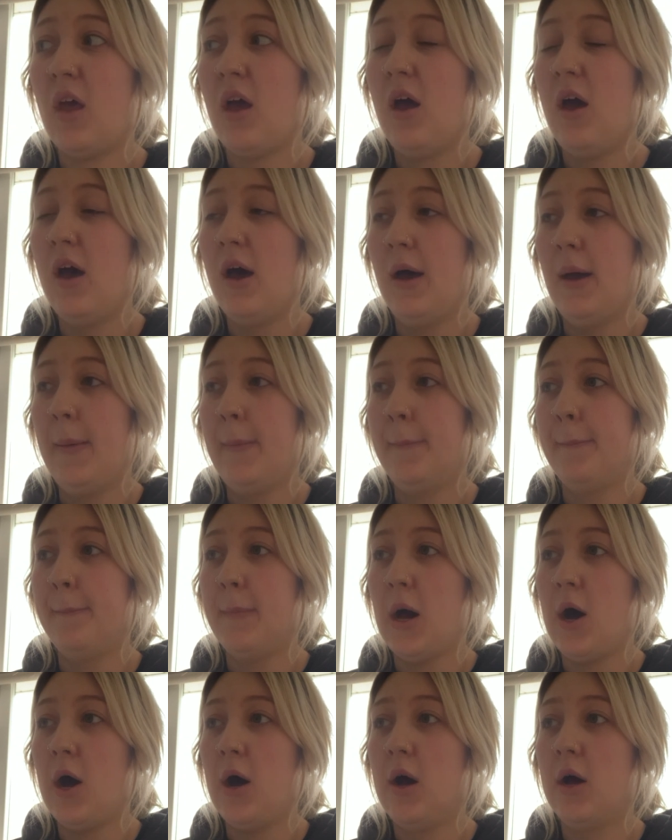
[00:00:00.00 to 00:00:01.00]

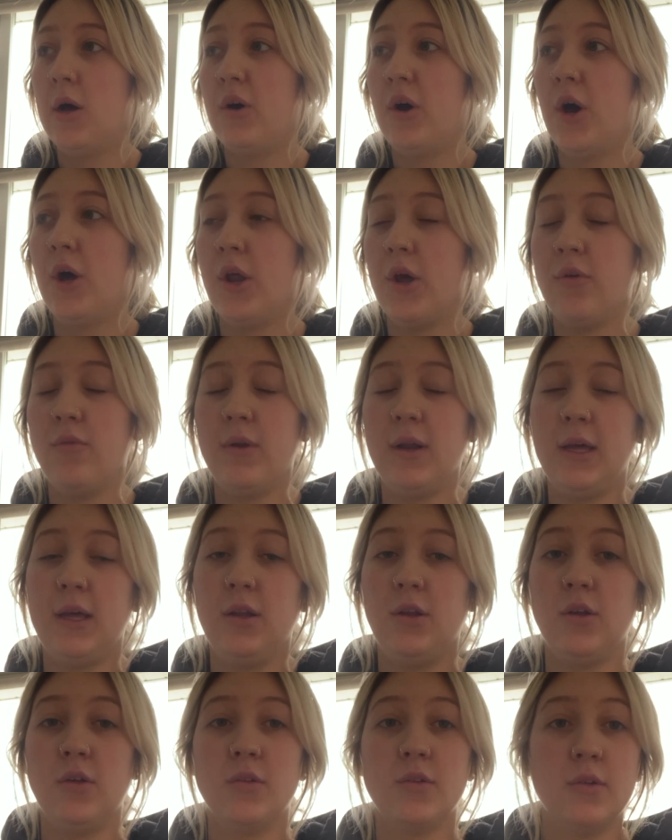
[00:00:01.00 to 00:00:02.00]
I don't really
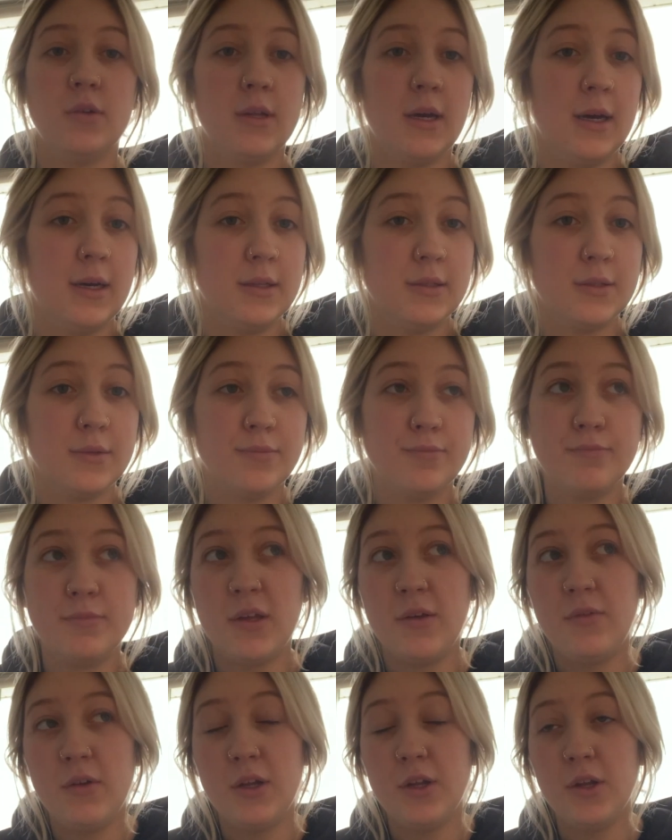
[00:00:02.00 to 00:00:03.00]
do Sundays
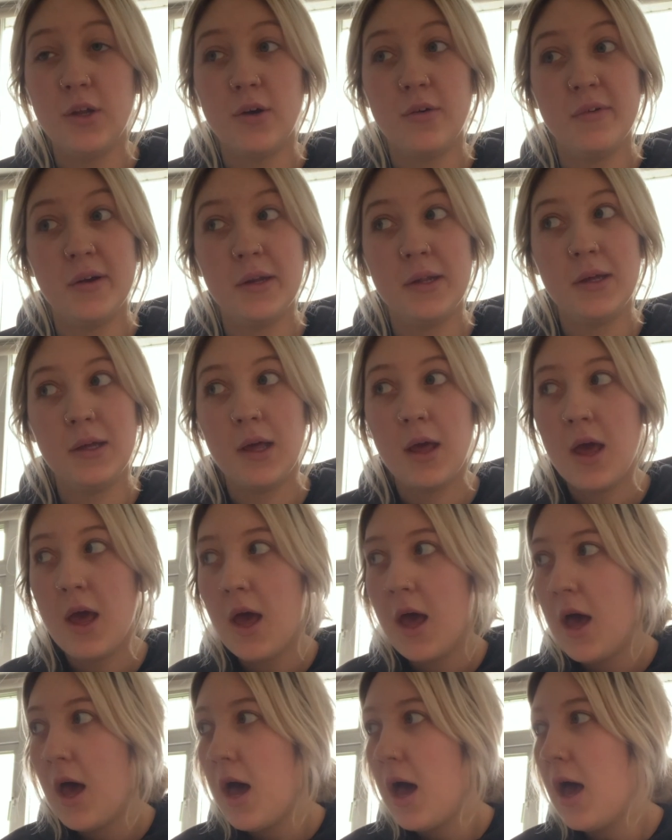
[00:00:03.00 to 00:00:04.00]
if you didn't know already.
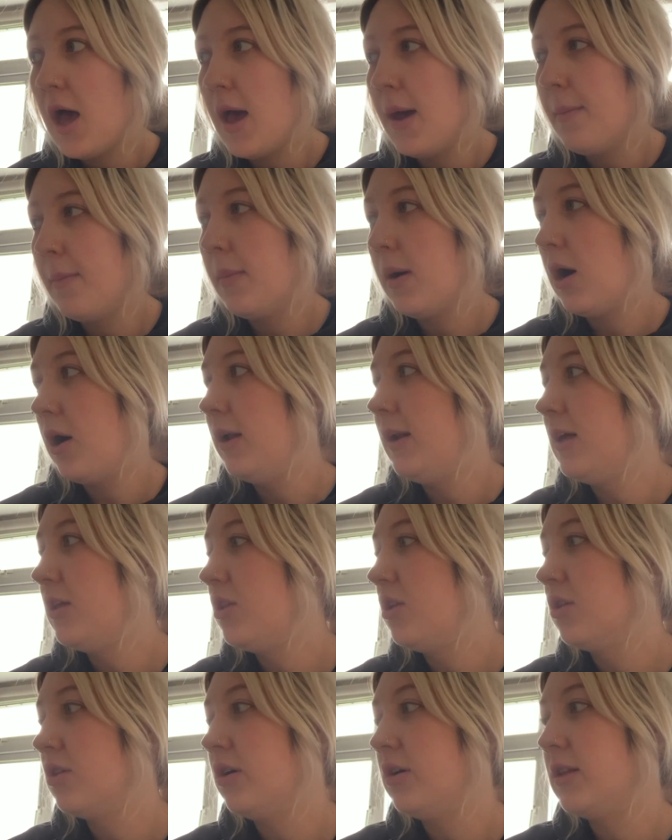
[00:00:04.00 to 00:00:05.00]
I literally
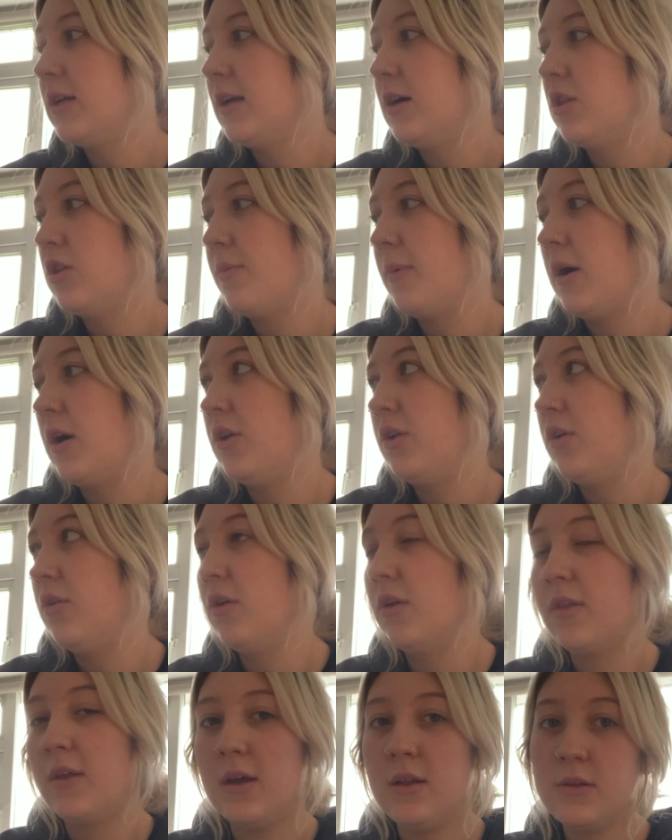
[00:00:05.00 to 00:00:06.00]
just like to lounge about and do
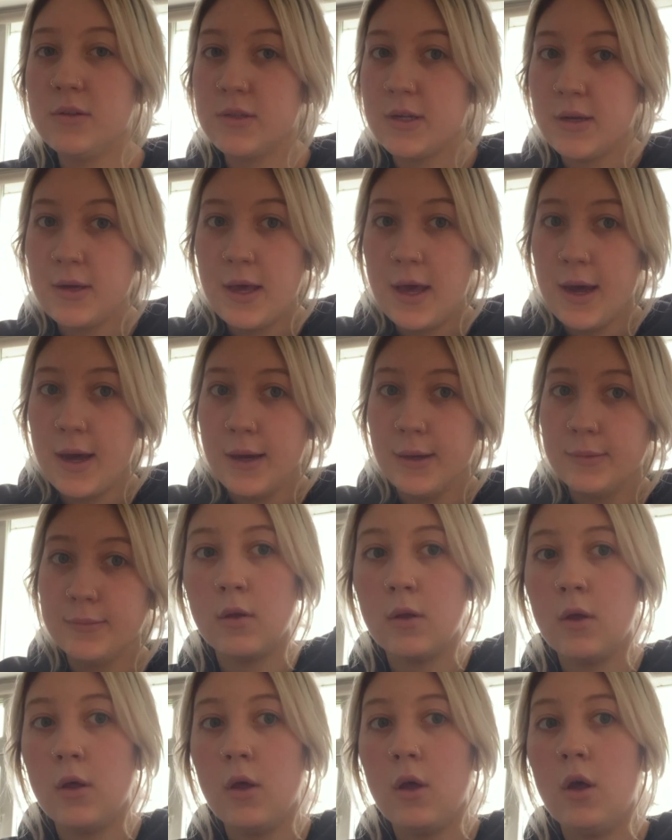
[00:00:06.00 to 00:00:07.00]
nothing, so yeah.
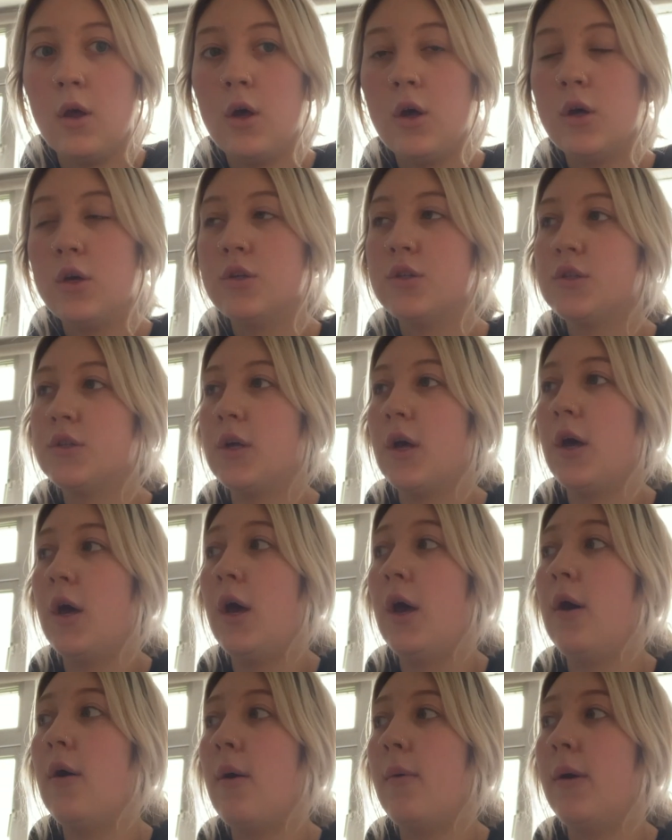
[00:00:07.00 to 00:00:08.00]

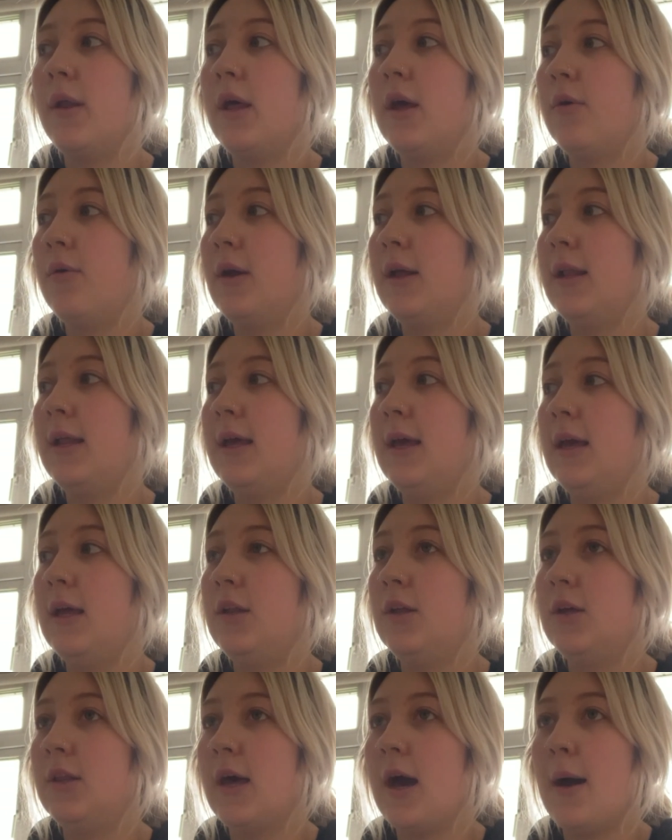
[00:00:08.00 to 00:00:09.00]
So I'm going to quickly
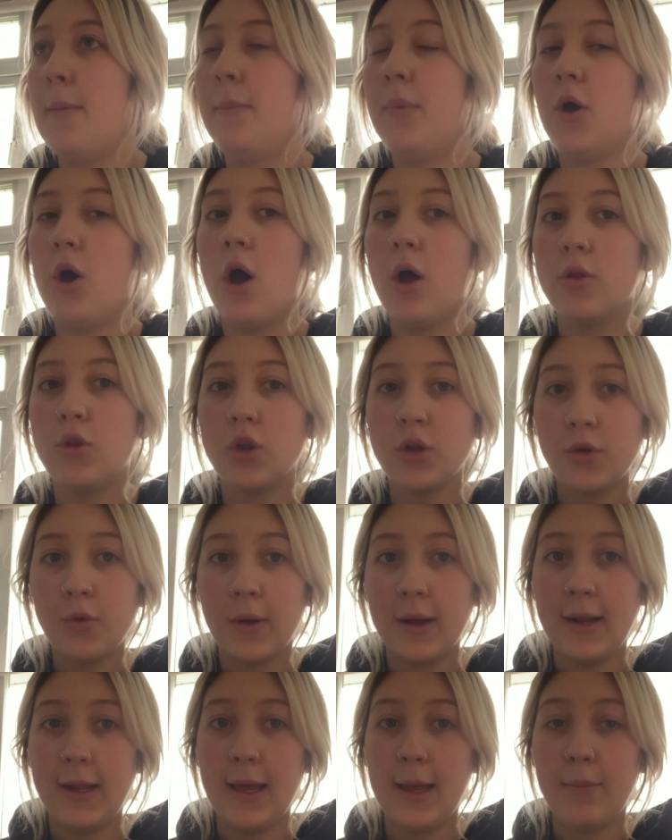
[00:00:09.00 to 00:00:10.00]
do that, but just
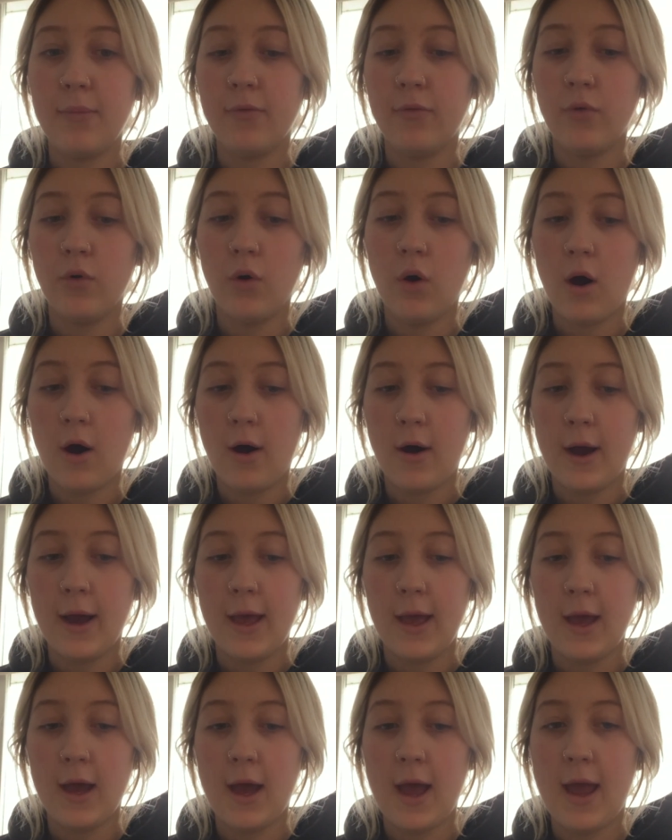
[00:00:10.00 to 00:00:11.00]
quickly before
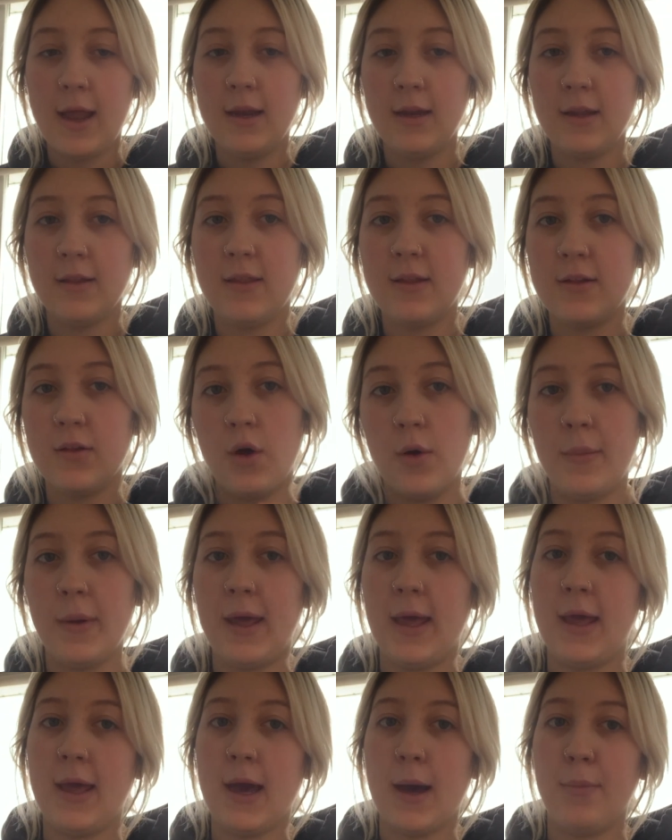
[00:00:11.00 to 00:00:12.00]
I end this little bit
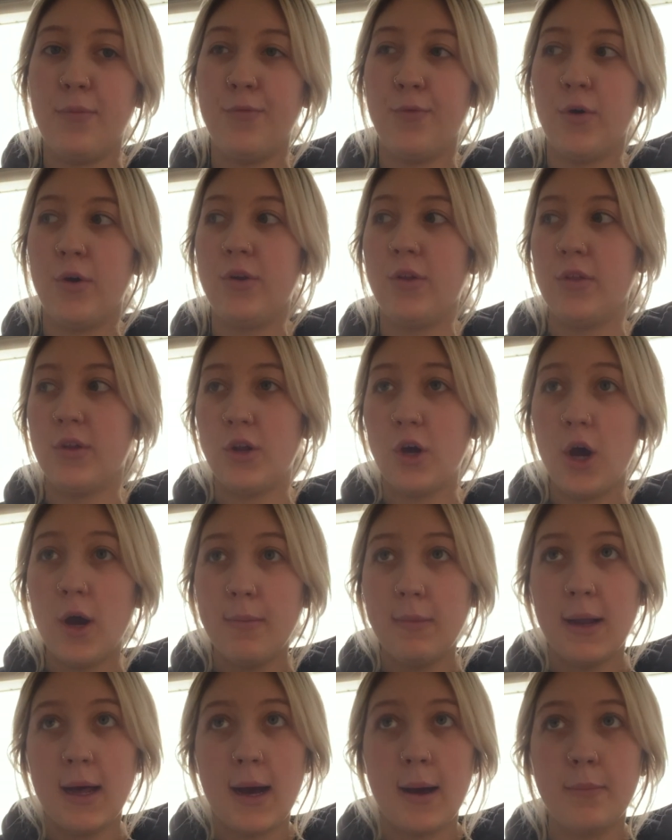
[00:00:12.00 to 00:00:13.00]
here, before I do the
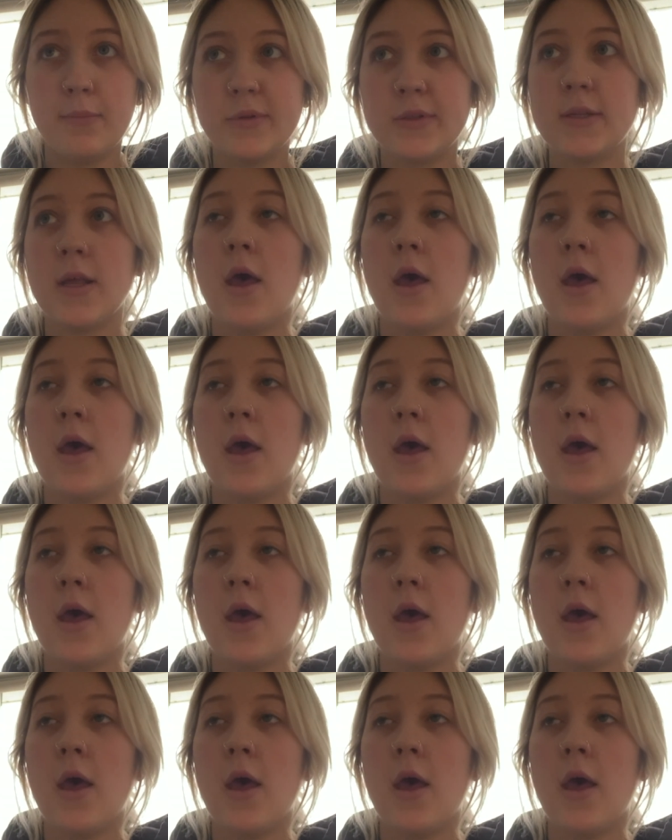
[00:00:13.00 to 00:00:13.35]
time lapse,